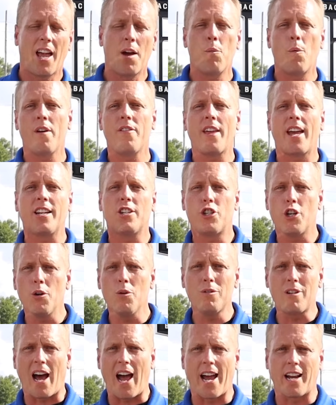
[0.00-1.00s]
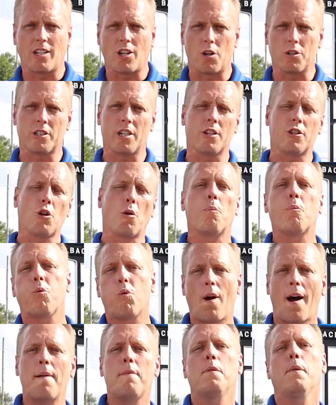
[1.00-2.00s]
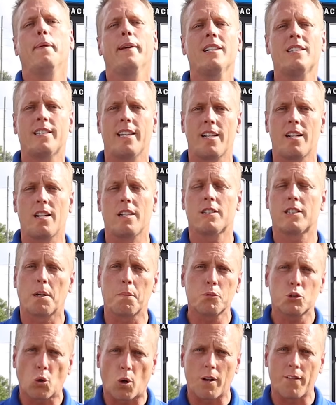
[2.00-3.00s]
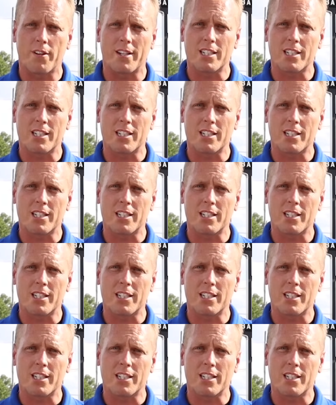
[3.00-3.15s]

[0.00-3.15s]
And when they do diagnose it, they'll probably send some sort of